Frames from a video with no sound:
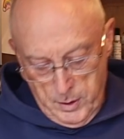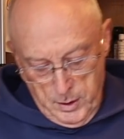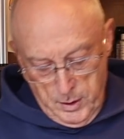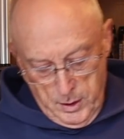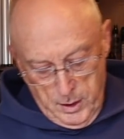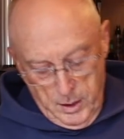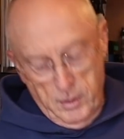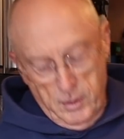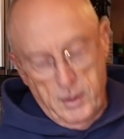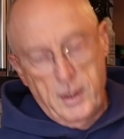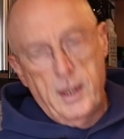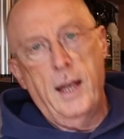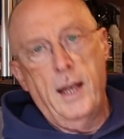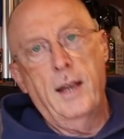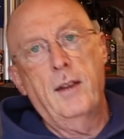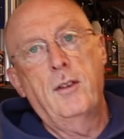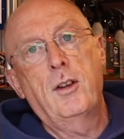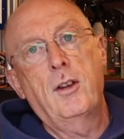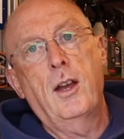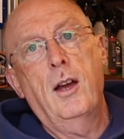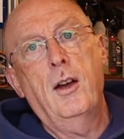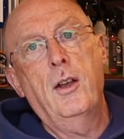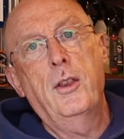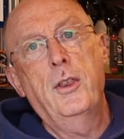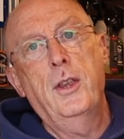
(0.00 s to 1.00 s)
Okay,
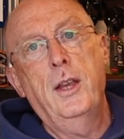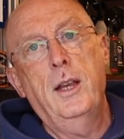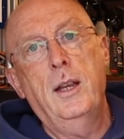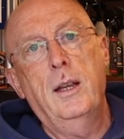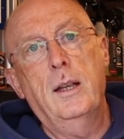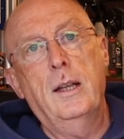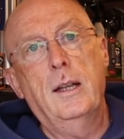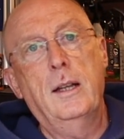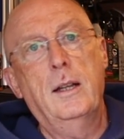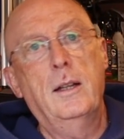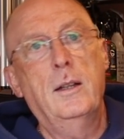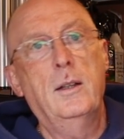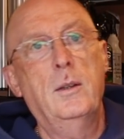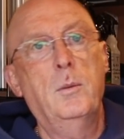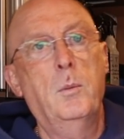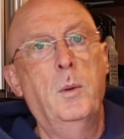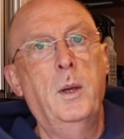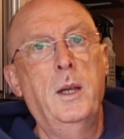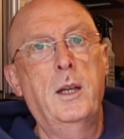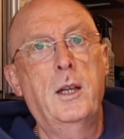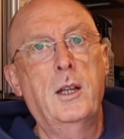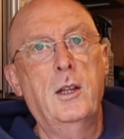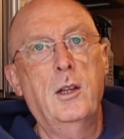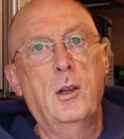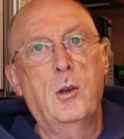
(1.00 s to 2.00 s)
so I think we
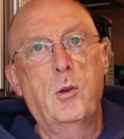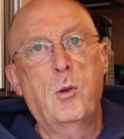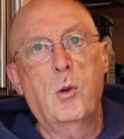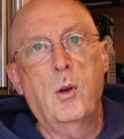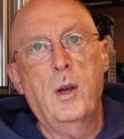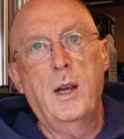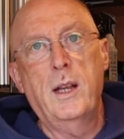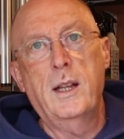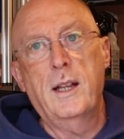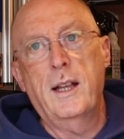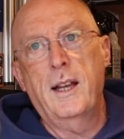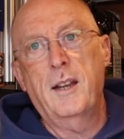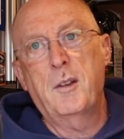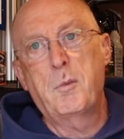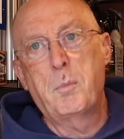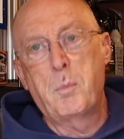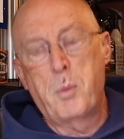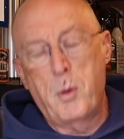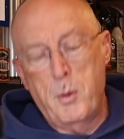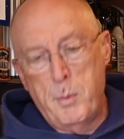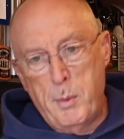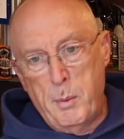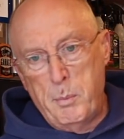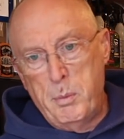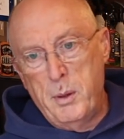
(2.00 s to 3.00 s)
can agree that that's
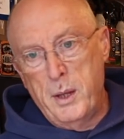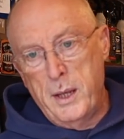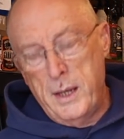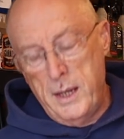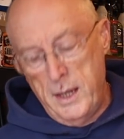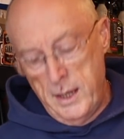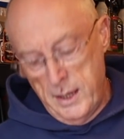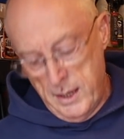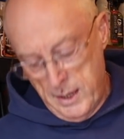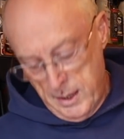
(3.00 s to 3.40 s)
probably